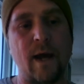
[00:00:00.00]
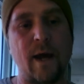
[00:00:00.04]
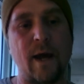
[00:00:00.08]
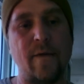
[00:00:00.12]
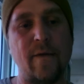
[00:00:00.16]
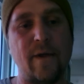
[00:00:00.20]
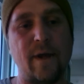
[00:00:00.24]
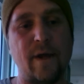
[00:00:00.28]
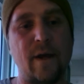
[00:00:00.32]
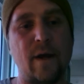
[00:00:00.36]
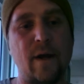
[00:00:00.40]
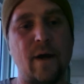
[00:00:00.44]

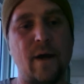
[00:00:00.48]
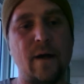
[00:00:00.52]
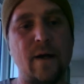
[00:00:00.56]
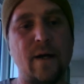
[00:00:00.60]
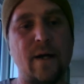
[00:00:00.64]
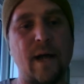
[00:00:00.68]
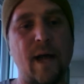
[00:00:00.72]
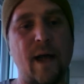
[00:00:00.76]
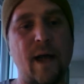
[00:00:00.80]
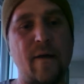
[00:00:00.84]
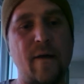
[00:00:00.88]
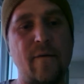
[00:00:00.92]
and then
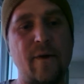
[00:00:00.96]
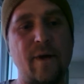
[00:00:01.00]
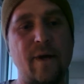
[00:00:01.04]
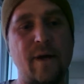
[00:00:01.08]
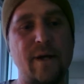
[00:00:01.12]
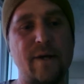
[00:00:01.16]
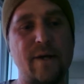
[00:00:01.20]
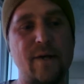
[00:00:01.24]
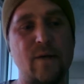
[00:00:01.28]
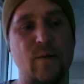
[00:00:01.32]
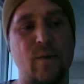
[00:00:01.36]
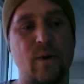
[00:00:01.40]

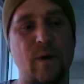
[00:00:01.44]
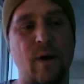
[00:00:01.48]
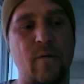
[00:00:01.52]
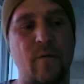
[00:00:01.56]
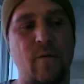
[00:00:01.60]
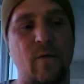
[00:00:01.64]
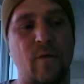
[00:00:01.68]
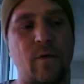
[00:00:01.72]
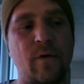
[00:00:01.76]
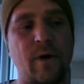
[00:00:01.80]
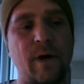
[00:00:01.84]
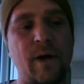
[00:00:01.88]
concavity is
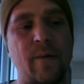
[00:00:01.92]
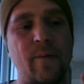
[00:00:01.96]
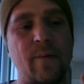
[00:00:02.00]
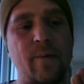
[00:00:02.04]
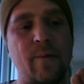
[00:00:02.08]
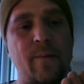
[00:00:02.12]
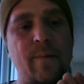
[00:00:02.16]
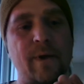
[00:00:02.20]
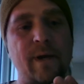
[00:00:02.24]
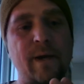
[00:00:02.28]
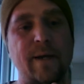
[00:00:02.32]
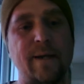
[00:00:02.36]
whenever
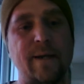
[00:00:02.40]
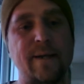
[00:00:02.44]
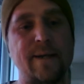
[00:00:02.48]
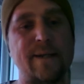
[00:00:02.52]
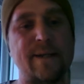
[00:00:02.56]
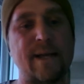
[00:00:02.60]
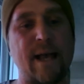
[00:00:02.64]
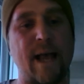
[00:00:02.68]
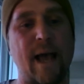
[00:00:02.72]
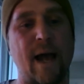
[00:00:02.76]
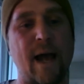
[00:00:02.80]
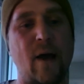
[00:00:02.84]
it
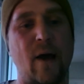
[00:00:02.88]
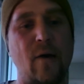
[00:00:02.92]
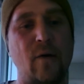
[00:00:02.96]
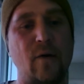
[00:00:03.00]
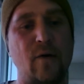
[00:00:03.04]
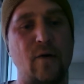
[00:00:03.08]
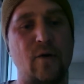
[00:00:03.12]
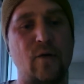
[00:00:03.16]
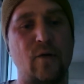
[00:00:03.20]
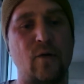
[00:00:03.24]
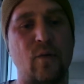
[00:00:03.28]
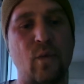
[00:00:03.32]
bends
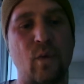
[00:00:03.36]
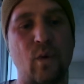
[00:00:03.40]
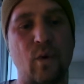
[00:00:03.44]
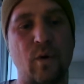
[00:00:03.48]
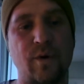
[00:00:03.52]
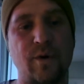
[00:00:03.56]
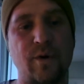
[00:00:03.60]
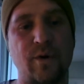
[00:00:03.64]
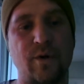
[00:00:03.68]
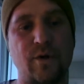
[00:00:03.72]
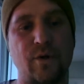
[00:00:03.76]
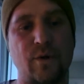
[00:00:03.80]
out
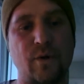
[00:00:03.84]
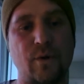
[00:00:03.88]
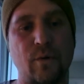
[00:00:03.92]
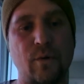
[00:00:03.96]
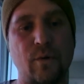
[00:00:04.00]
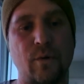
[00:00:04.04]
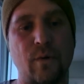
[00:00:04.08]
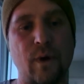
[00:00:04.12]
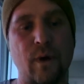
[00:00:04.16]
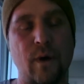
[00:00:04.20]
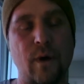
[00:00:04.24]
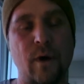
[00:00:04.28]
towards you.
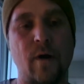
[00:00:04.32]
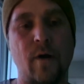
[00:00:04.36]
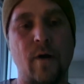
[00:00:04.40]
